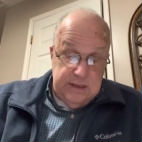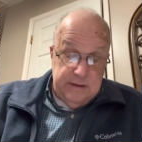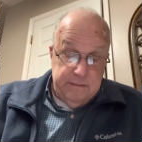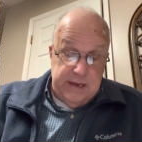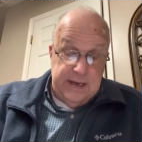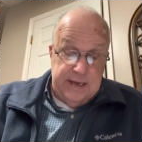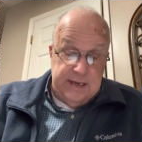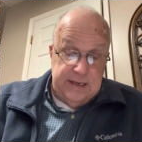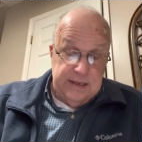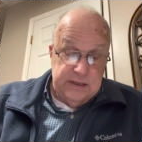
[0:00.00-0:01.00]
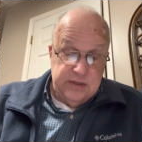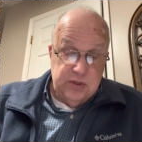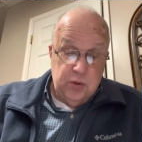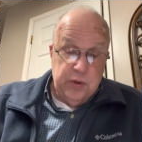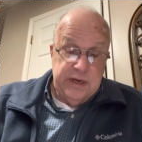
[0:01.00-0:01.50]
My
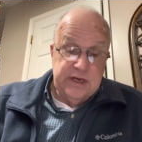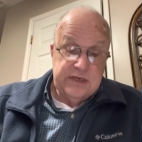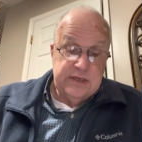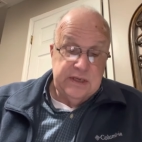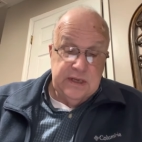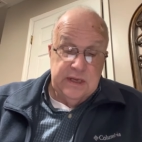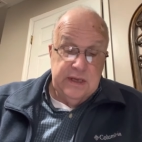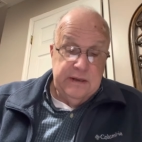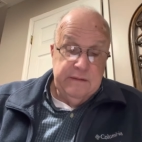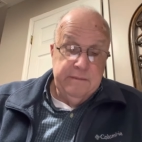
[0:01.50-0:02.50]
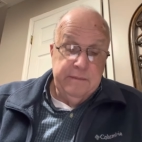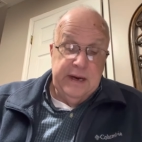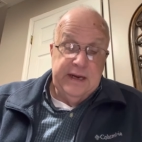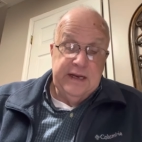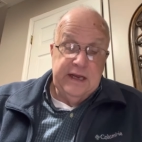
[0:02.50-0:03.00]
story is
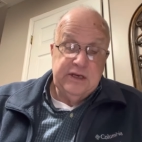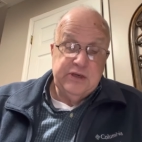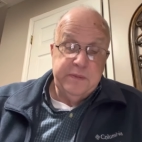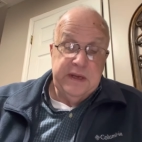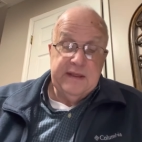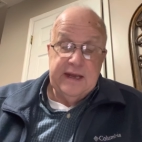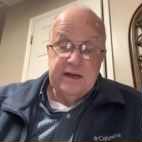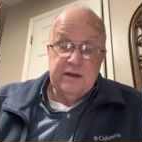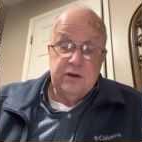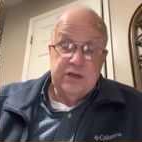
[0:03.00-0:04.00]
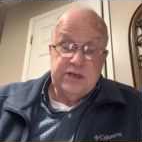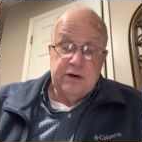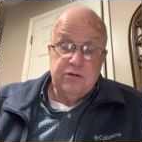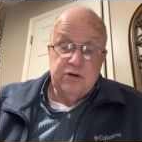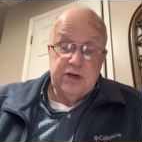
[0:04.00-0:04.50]
Betty Nesmith had a good
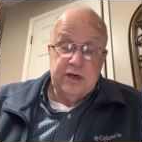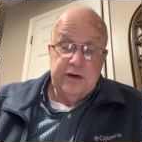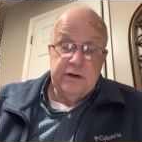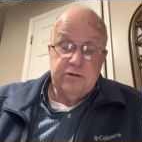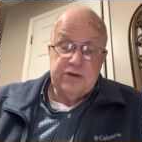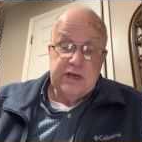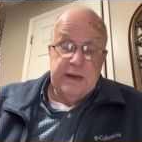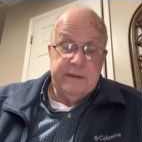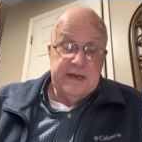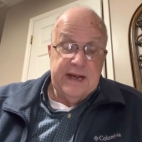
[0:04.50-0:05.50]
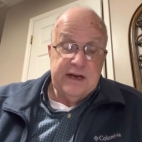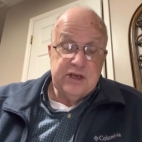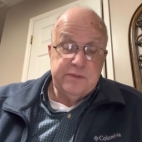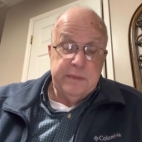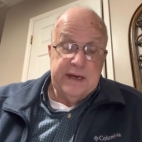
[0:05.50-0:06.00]
secretarial job in
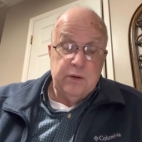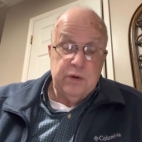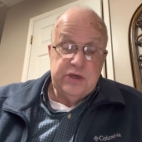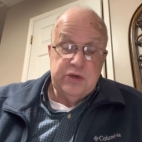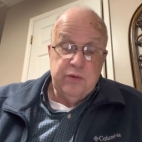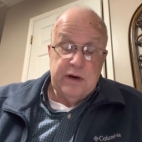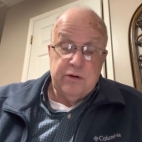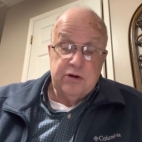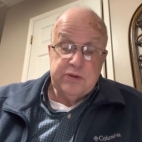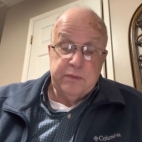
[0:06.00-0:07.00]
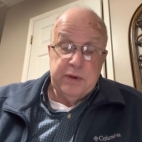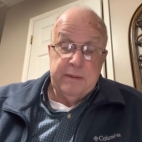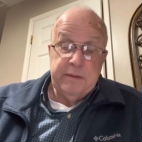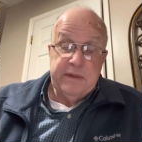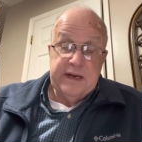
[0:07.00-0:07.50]
Dallas Bank when she ran across a
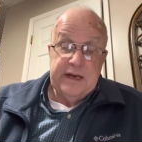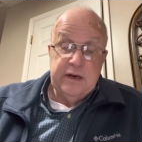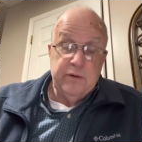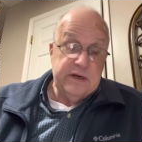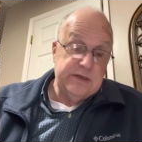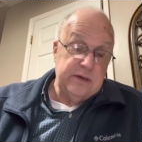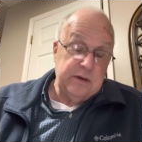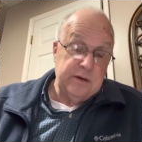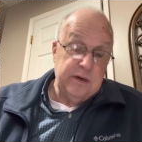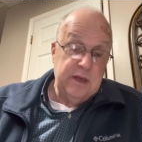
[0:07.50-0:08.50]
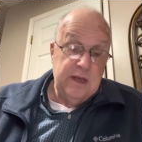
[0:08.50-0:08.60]
problem that interested her.